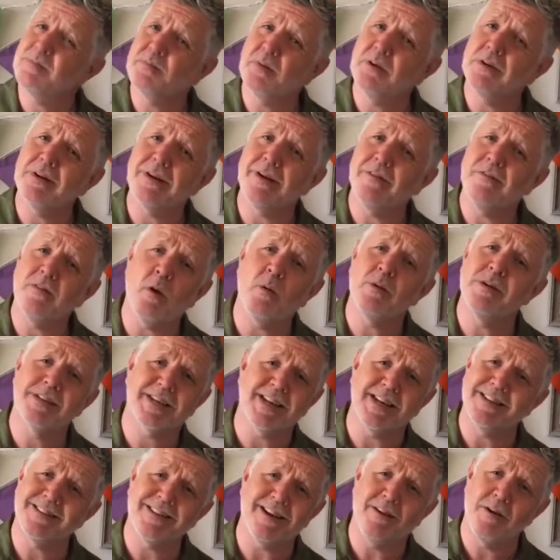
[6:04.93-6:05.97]
but I've always
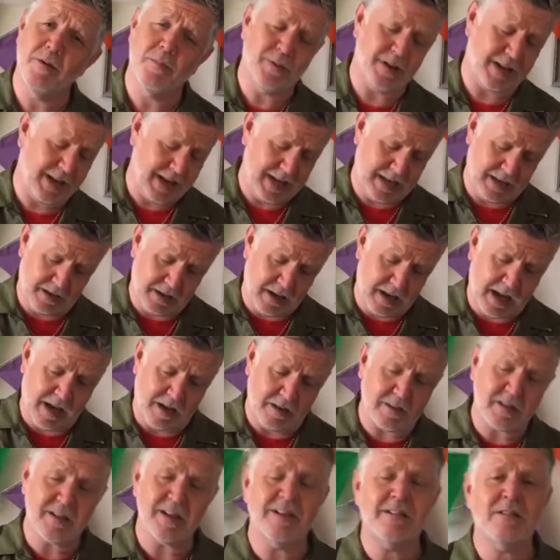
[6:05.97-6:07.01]
get terribly ill.
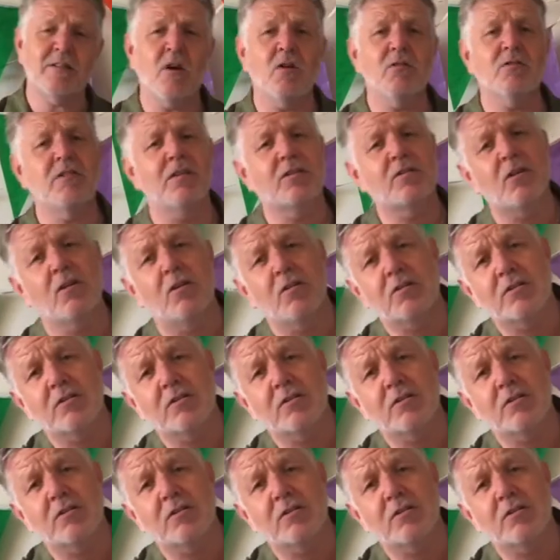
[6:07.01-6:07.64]
I said, doctor,